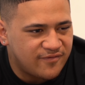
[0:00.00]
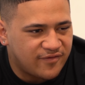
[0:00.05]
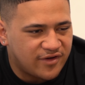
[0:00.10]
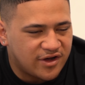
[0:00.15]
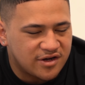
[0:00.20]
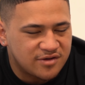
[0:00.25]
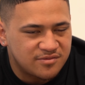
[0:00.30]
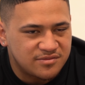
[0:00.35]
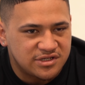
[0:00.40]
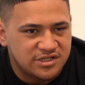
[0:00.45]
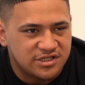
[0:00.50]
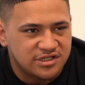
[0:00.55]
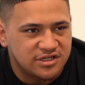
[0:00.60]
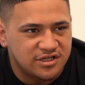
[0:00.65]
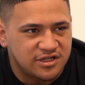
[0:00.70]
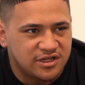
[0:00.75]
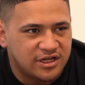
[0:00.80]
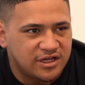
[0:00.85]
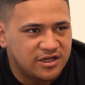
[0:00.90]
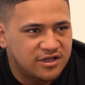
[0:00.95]
Fuck, miss
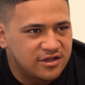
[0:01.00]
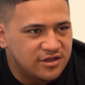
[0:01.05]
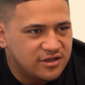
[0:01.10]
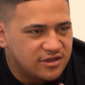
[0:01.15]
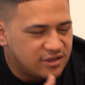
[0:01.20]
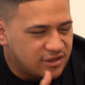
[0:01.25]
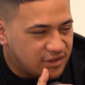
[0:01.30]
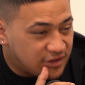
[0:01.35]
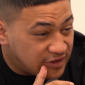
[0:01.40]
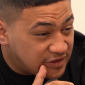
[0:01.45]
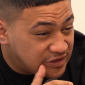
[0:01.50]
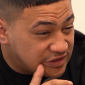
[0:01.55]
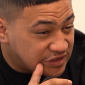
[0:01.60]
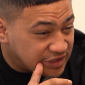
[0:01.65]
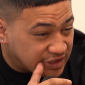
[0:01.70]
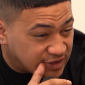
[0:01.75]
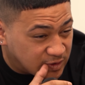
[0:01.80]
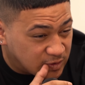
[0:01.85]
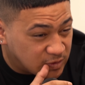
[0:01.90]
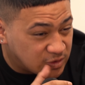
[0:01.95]
you and that. You know, just,
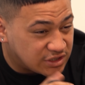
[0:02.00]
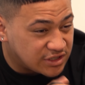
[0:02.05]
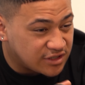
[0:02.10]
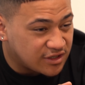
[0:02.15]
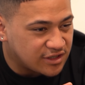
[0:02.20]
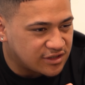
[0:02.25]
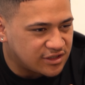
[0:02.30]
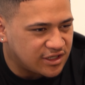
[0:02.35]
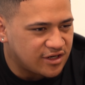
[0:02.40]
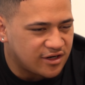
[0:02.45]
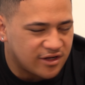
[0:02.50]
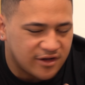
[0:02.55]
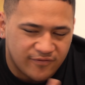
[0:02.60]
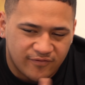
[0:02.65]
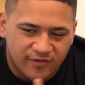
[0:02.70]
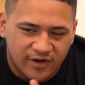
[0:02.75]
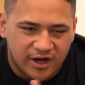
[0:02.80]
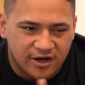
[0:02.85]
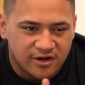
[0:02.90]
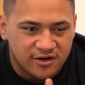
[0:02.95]
like, little shit like that, like,
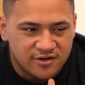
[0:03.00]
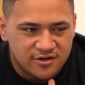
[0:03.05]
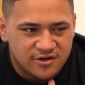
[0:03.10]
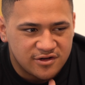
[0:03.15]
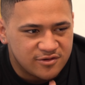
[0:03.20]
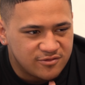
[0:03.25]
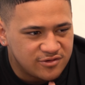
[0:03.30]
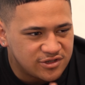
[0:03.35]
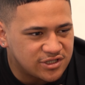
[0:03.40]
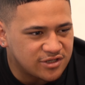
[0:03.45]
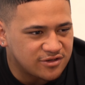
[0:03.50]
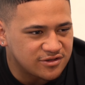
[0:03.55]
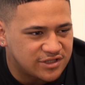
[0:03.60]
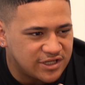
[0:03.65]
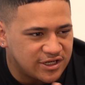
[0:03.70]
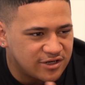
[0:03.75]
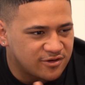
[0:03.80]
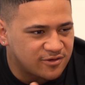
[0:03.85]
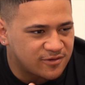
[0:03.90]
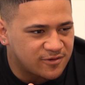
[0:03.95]
fuck, wish I was
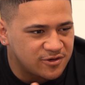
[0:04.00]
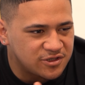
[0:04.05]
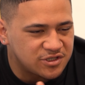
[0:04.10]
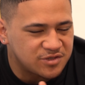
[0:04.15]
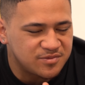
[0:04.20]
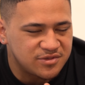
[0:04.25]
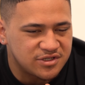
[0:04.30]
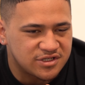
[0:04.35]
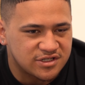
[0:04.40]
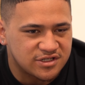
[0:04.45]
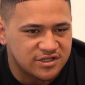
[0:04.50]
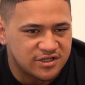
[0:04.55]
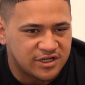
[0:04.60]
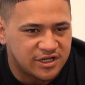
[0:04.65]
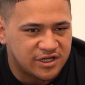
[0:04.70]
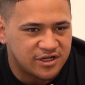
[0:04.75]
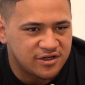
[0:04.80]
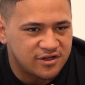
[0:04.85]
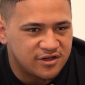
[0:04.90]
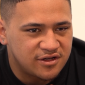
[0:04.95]
there on Christmas and
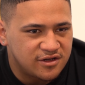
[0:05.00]
that.